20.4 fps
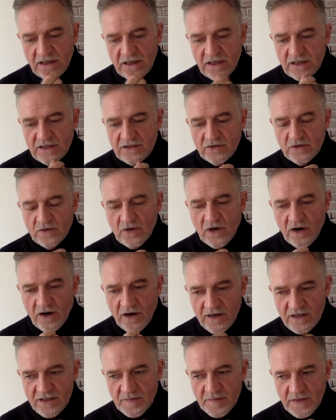So
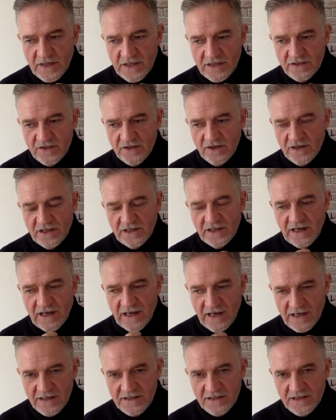arts-based learning
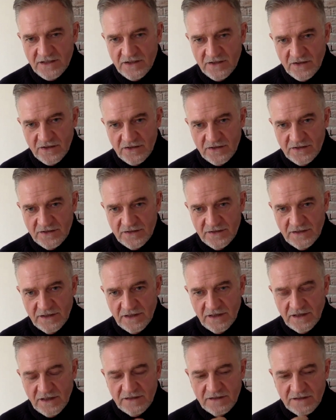asks us
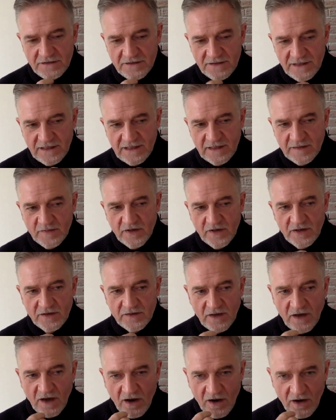to think
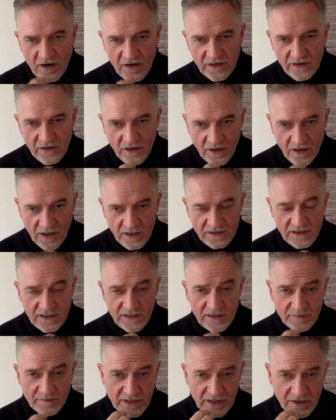about how art
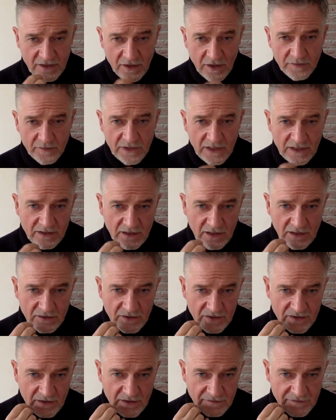can become not
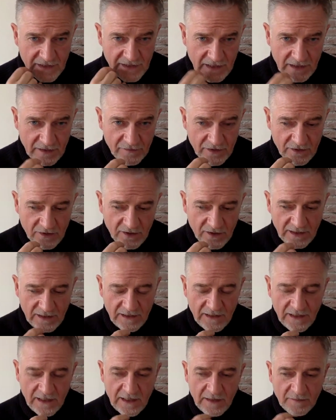just a vehicle for learning,
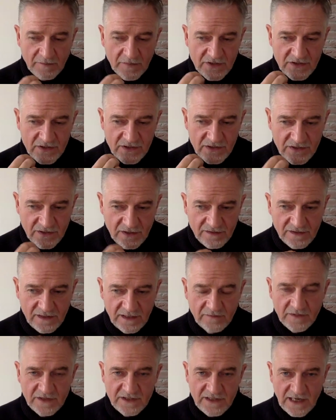something
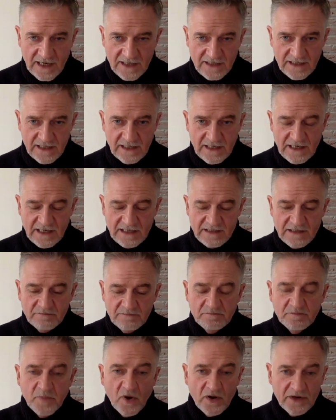which actually is
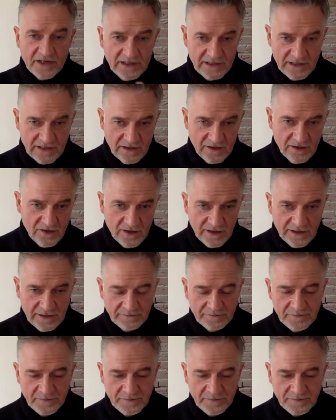embodied in learning.